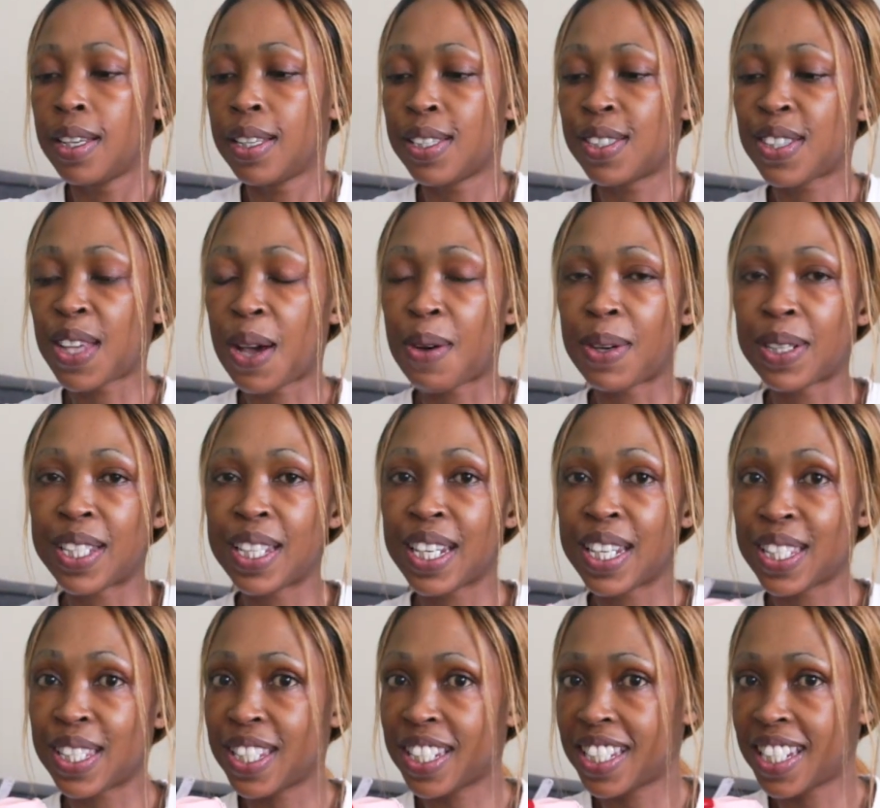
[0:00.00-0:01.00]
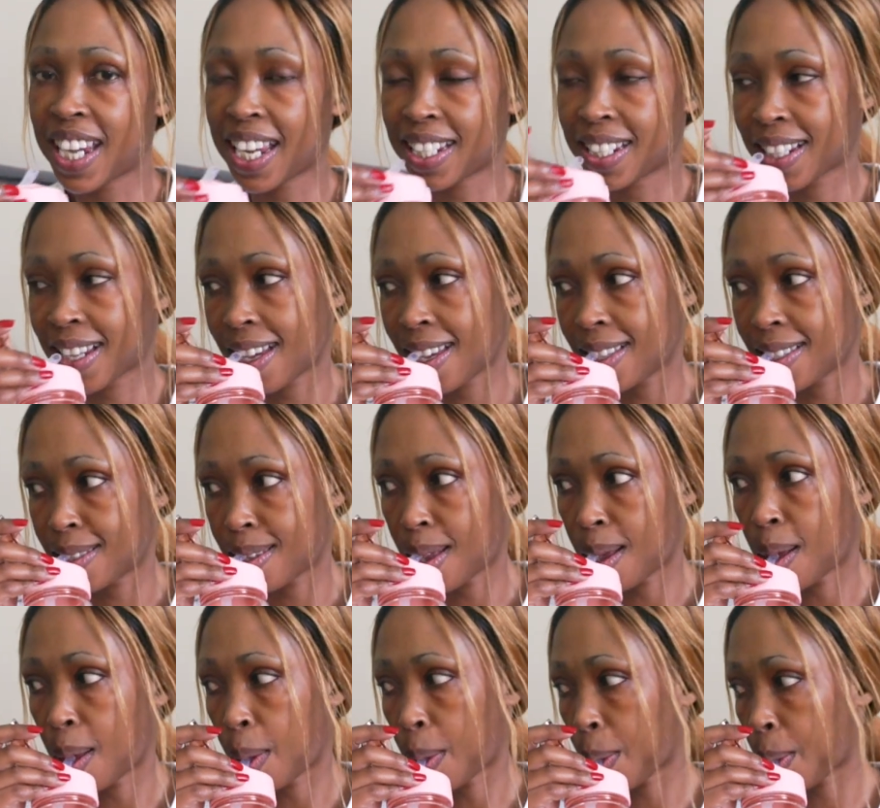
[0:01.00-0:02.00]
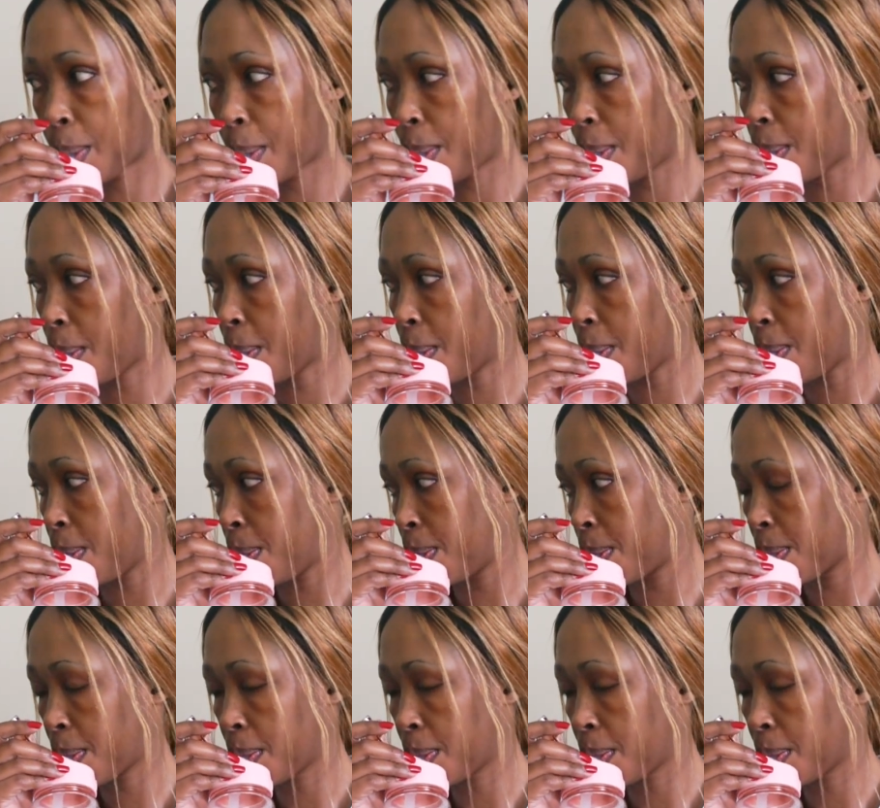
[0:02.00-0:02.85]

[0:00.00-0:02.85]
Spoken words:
So I wanted us to chat, guys. And